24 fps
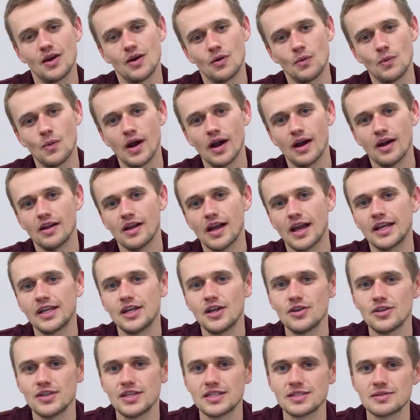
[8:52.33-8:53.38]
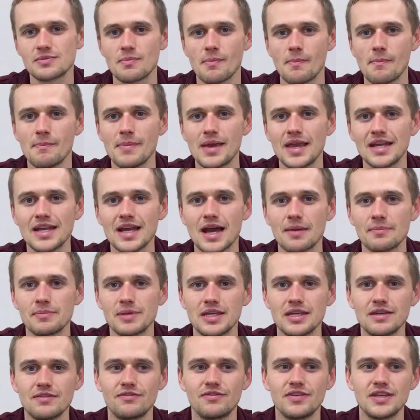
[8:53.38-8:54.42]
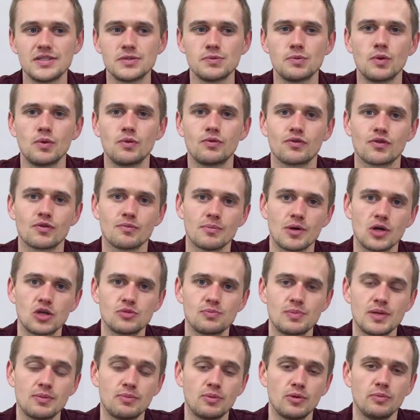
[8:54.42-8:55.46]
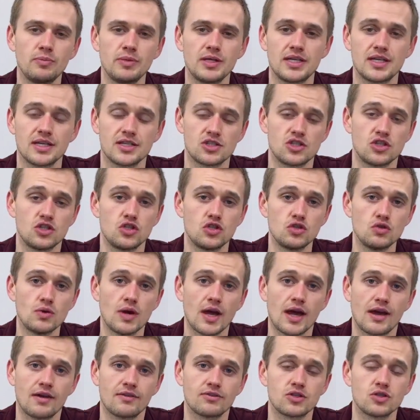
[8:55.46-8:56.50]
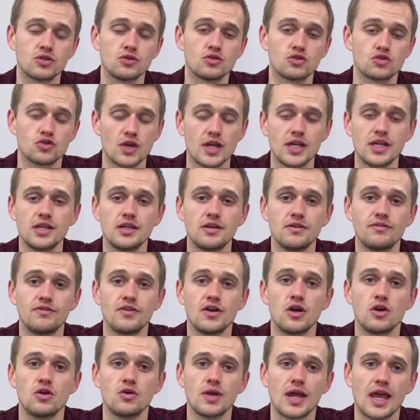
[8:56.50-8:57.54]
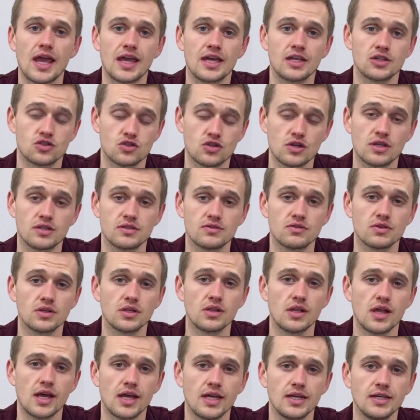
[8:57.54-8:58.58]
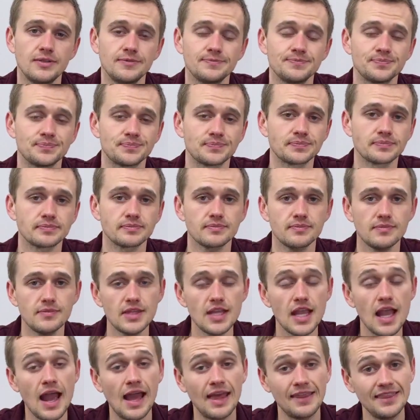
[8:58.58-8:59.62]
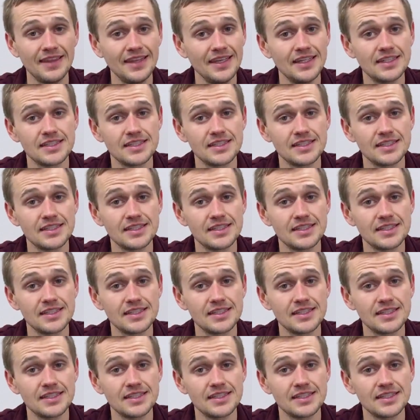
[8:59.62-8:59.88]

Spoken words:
While I know this may not be feasible for most people because you do have to trade in a phone and transfer a line, I think